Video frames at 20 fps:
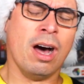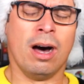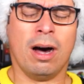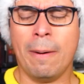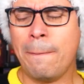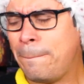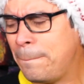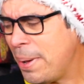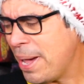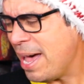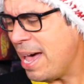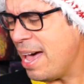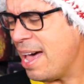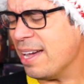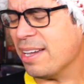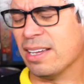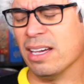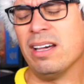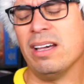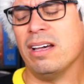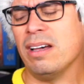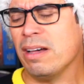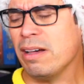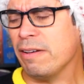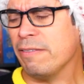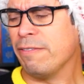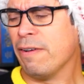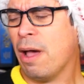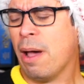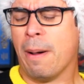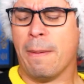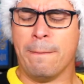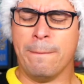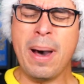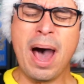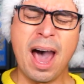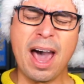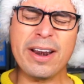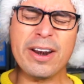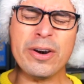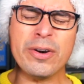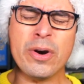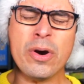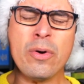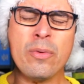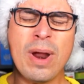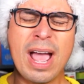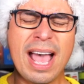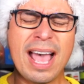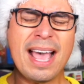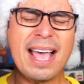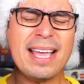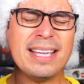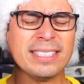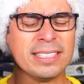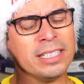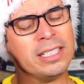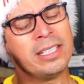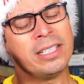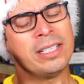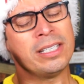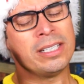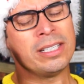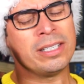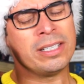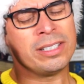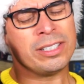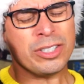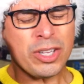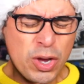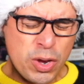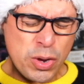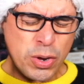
A pack of Modern Horizons 2.